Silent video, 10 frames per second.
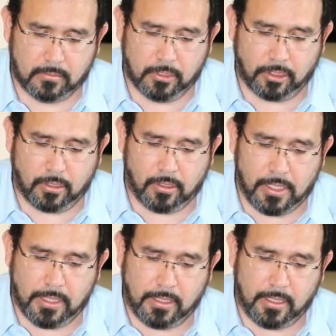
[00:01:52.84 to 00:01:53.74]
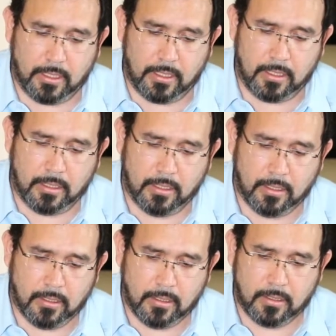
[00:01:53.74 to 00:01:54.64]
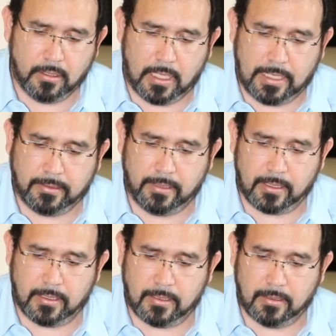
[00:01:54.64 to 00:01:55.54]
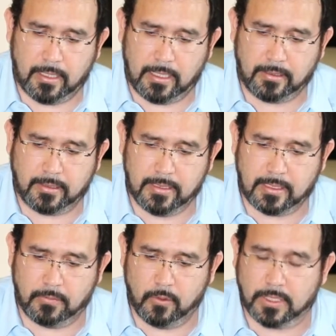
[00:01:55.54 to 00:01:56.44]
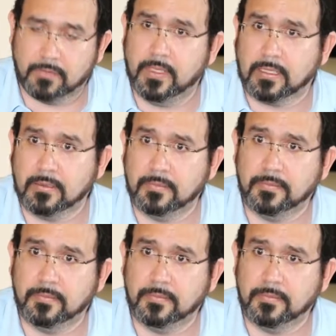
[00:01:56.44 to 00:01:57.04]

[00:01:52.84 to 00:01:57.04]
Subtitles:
not only the electric system was affected.